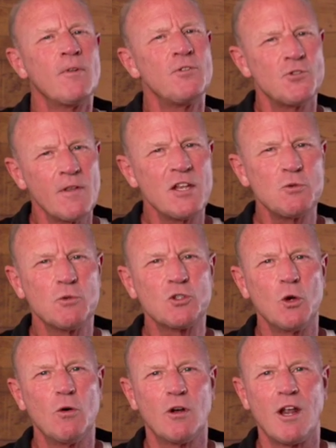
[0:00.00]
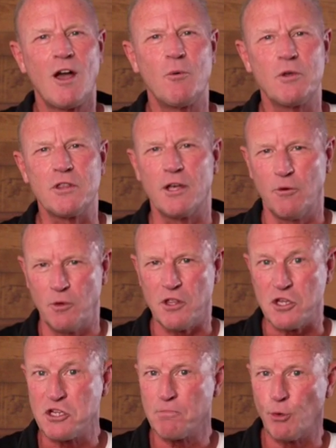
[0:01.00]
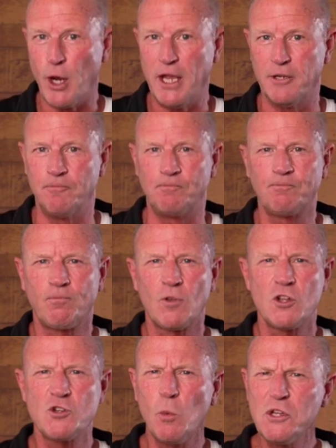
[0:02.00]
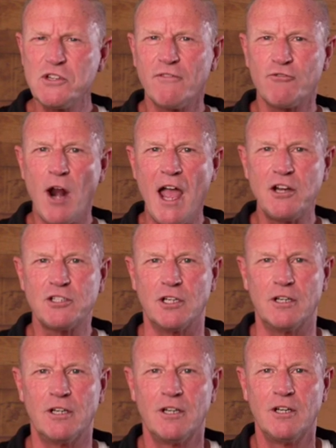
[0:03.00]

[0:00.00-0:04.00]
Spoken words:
So that's what's going on with a sprain. So what's a fracture?